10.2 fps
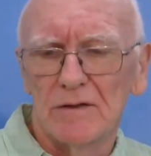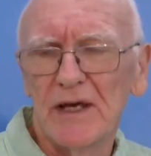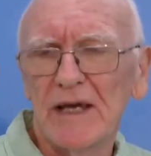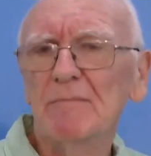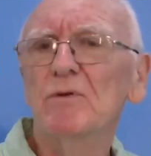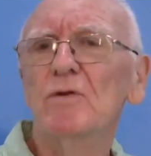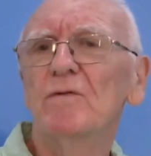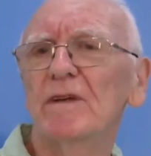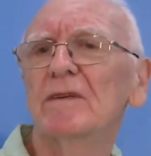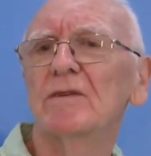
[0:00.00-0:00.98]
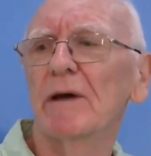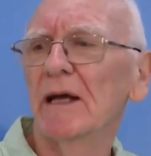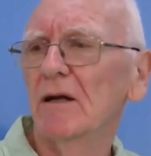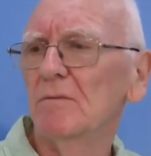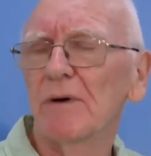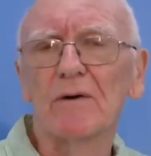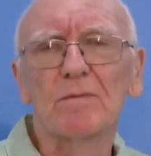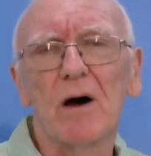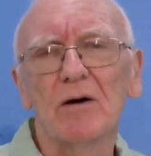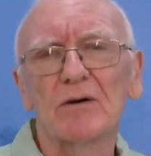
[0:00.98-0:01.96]
they moved into England,
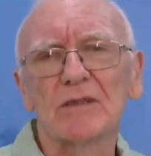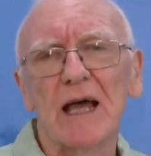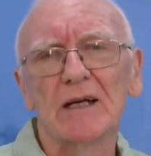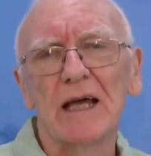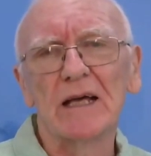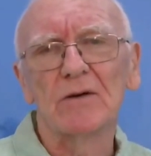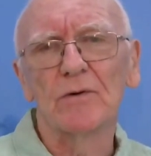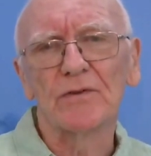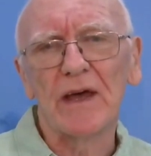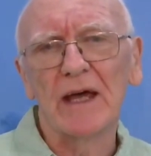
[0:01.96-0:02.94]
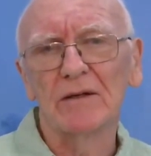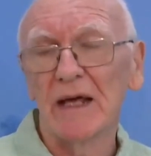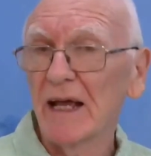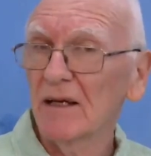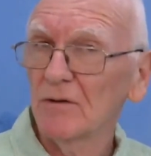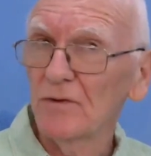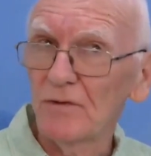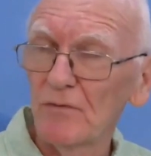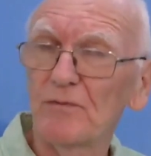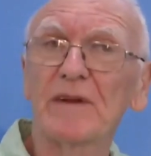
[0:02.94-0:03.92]
both Marx and Engels. And
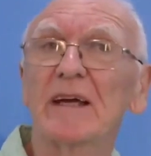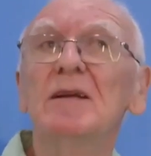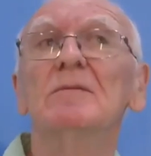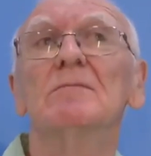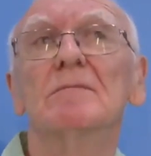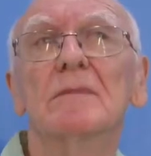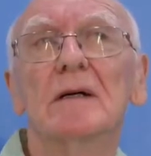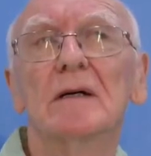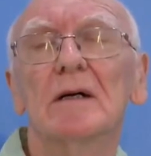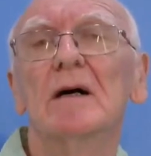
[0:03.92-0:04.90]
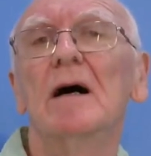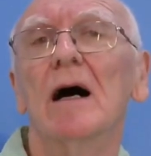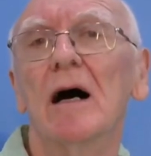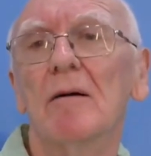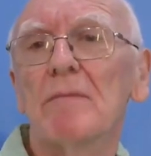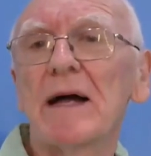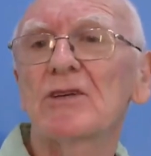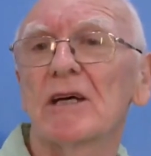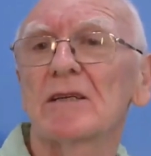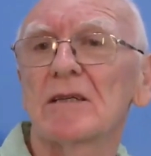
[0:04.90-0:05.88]
Engels was in
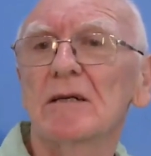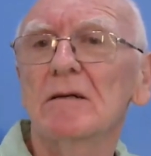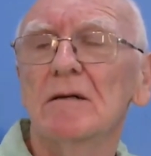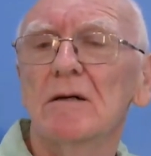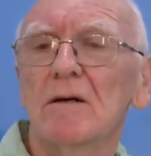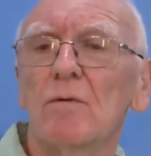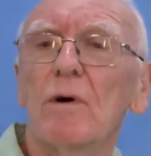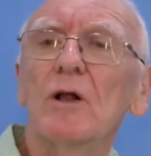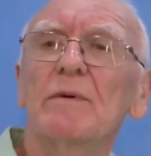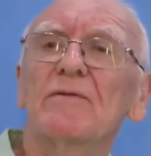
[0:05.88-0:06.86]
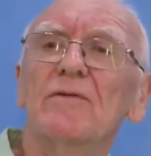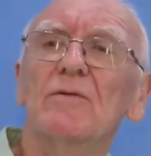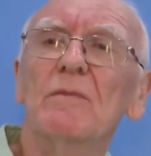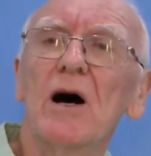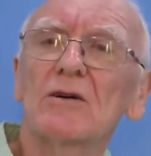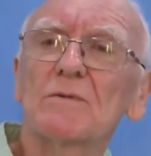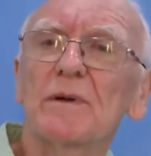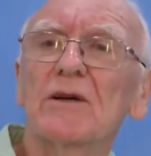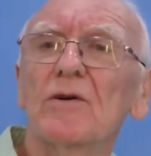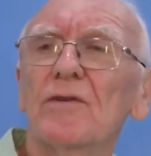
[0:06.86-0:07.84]
Manchester well before Marx,
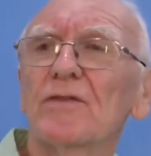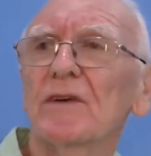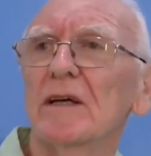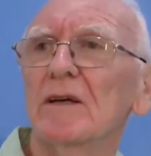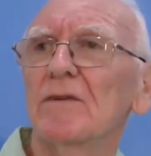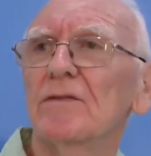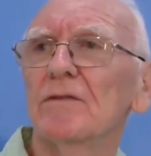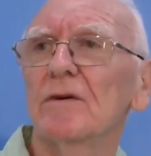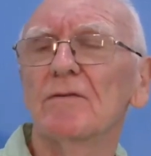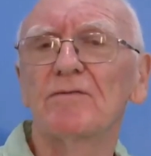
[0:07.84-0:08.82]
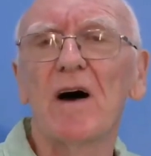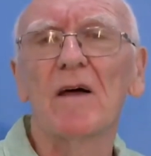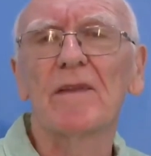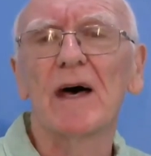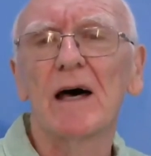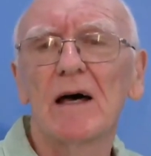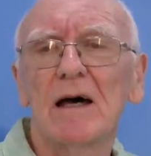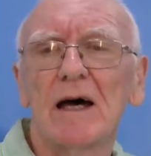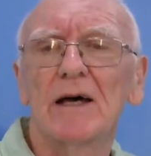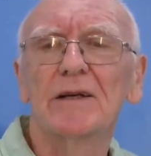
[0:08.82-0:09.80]
because his father
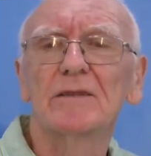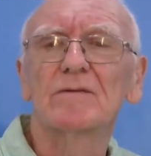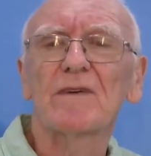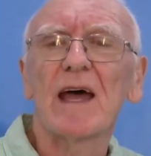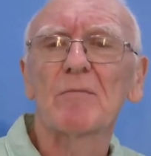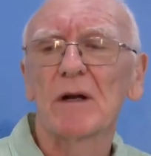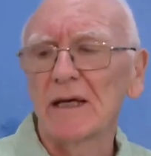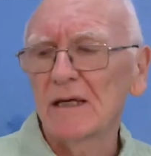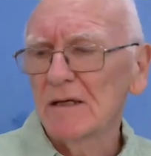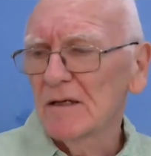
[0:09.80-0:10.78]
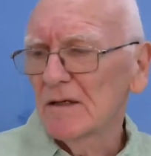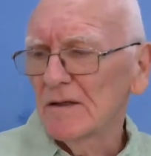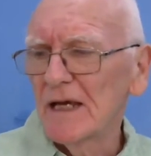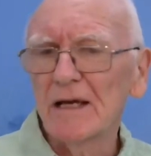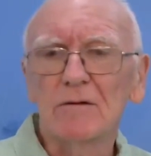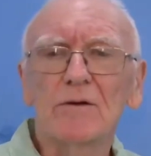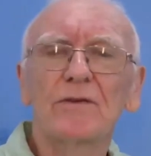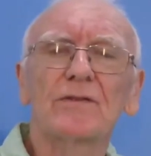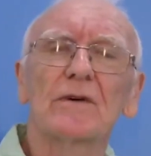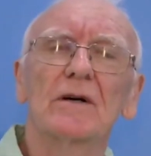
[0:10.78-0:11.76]
and his family, the
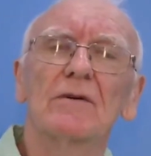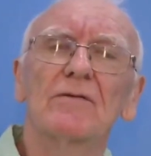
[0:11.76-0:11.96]
Engels